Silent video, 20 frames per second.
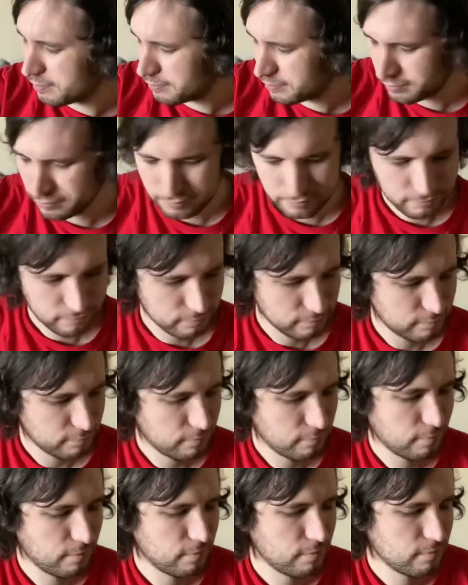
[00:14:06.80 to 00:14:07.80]

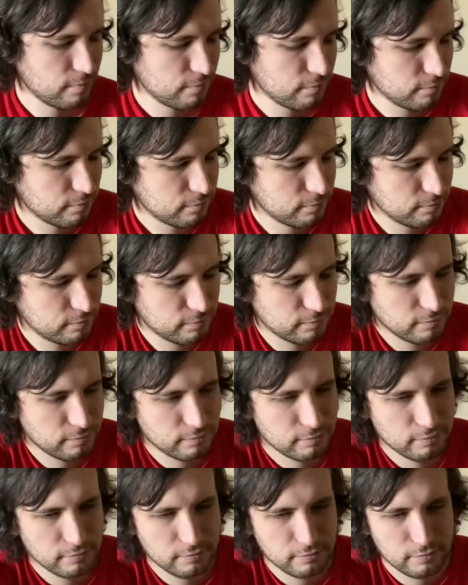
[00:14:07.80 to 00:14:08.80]

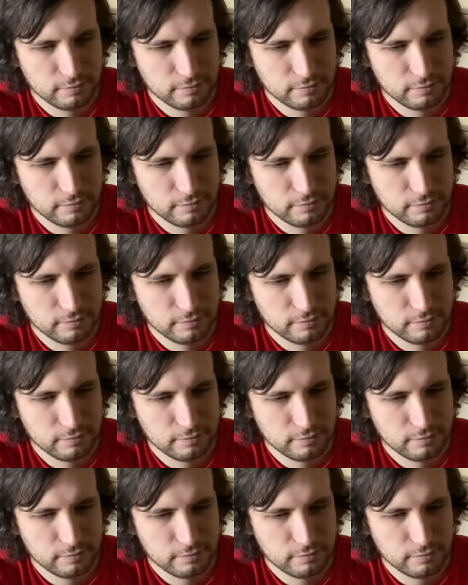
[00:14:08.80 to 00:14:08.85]
[no speech]